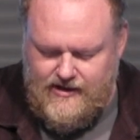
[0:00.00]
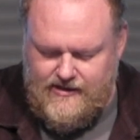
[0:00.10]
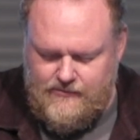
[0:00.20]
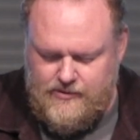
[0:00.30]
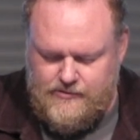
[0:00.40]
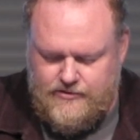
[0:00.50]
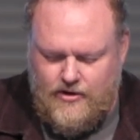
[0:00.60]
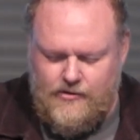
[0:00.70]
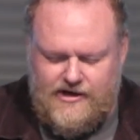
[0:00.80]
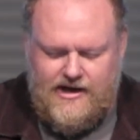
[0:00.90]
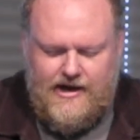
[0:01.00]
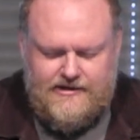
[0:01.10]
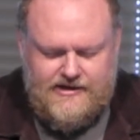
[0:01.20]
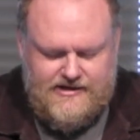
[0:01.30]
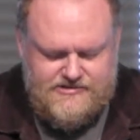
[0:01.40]
that we would grow in
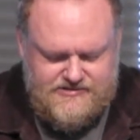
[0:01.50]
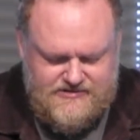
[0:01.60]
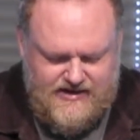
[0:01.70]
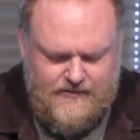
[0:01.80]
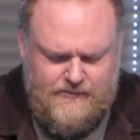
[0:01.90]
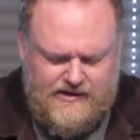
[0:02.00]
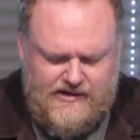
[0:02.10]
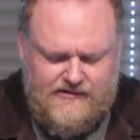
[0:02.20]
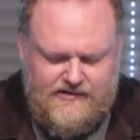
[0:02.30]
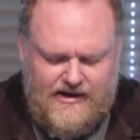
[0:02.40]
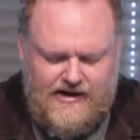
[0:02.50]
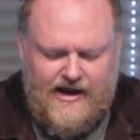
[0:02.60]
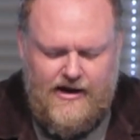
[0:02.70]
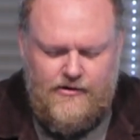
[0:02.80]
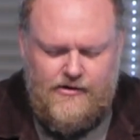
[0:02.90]
godliness, that, we, that
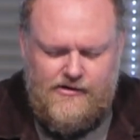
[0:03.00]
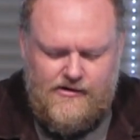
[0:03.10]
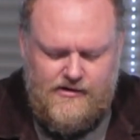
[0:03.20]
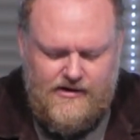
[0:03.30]
error